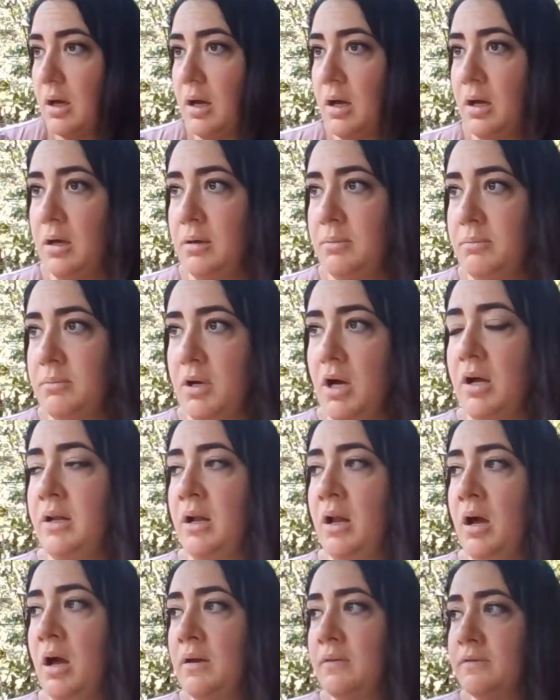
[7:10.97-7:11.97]
On
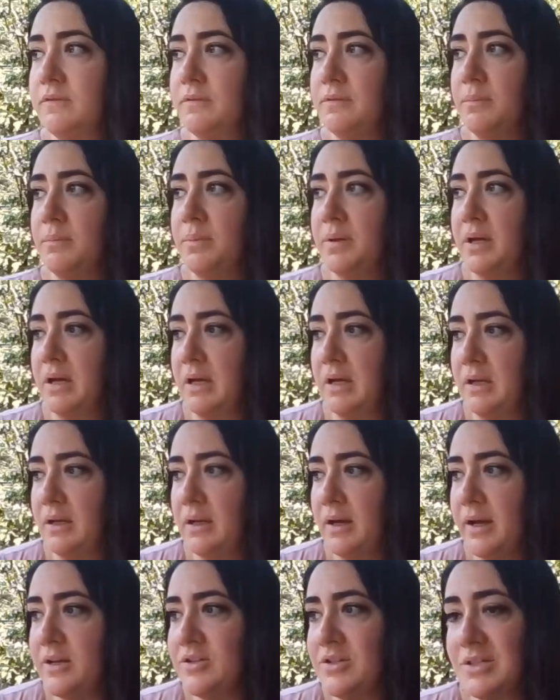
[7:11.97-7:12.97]
and off,
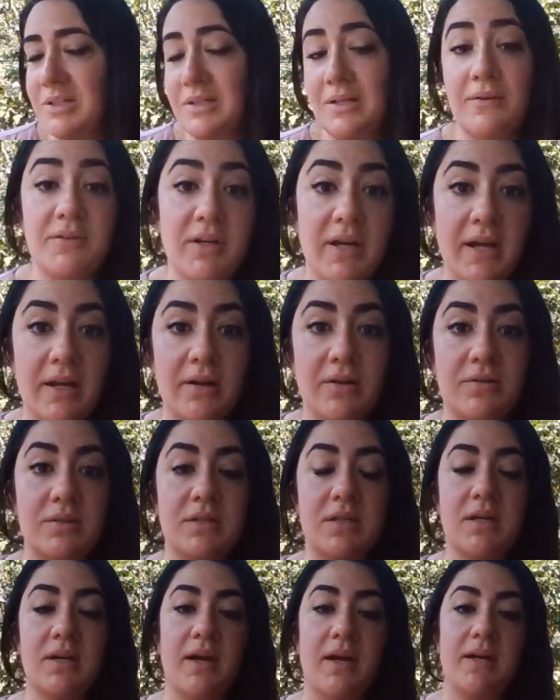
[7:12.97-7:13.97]
but kind of just never
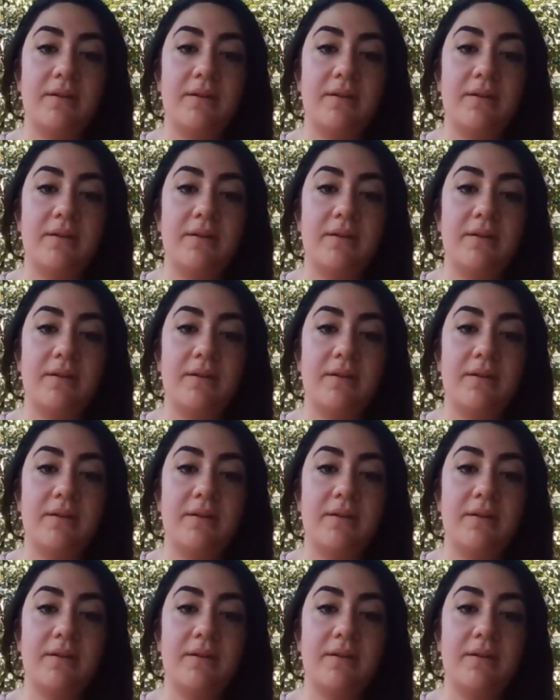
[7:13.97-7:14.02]
diagnosed it.